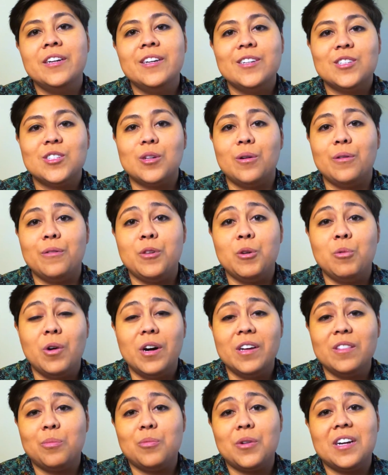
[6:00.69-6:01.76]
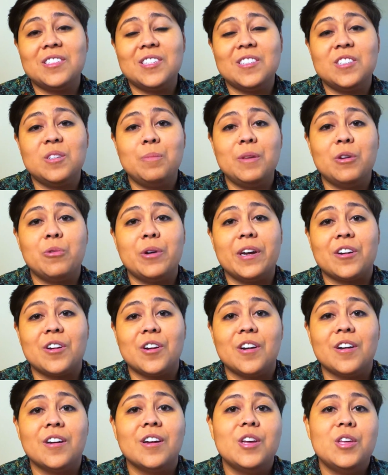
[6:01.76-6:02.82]
So if you want the process to be
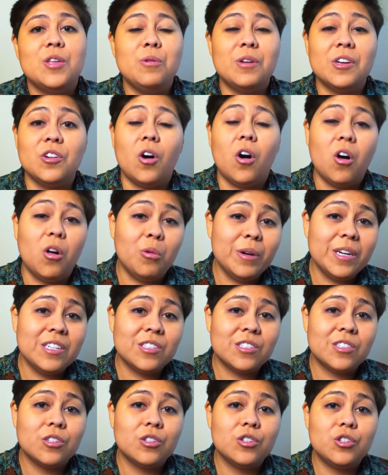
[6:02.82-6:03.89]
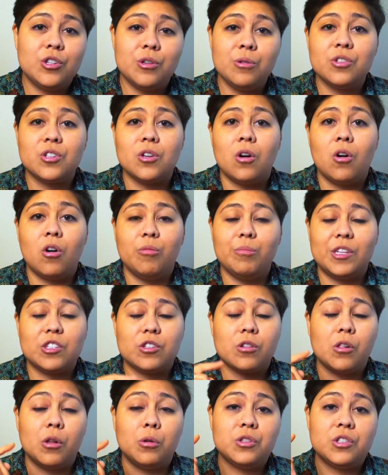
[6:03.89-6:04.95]
quicker, you can always choose a home that's
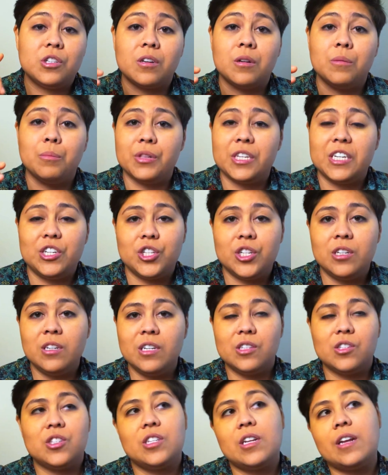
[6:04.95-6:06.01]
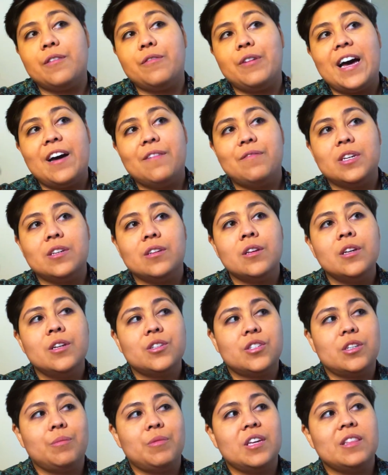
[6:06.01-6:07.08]
close to completion. Instead of having
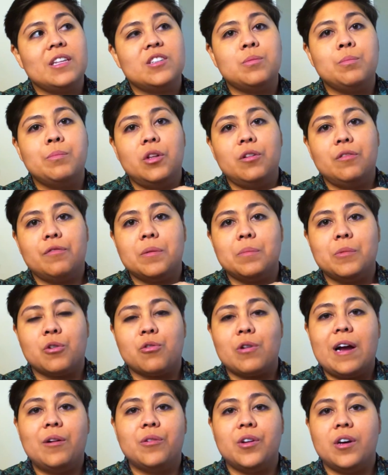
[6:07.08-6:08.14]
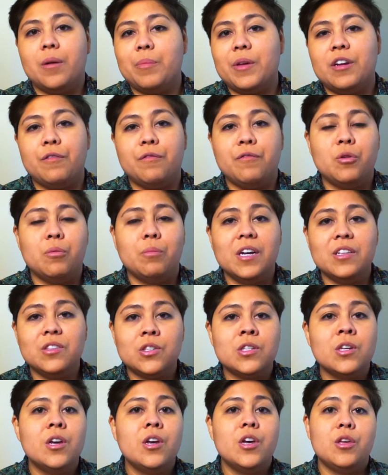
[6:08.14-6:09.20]
something that's built from the ground up in a few
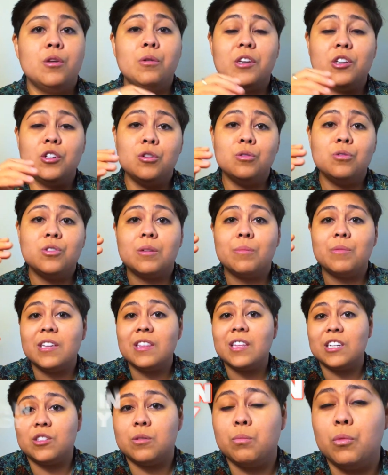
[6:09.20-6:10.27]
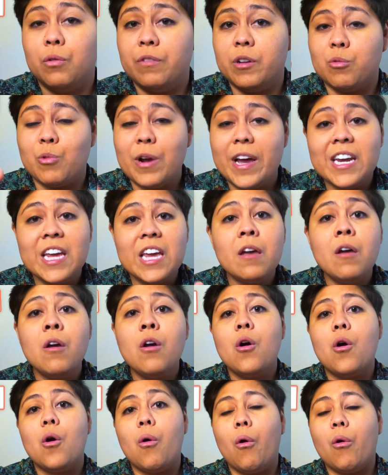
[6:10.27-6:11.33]
months, you can choose something that's move-in ready
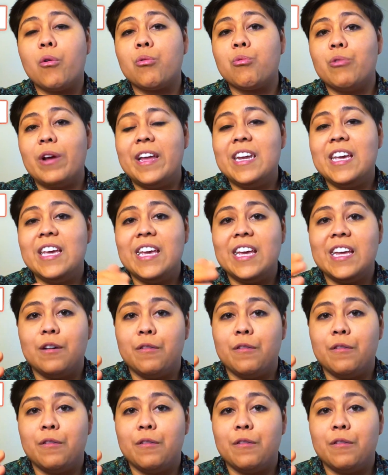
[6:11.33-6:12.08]
or ready in a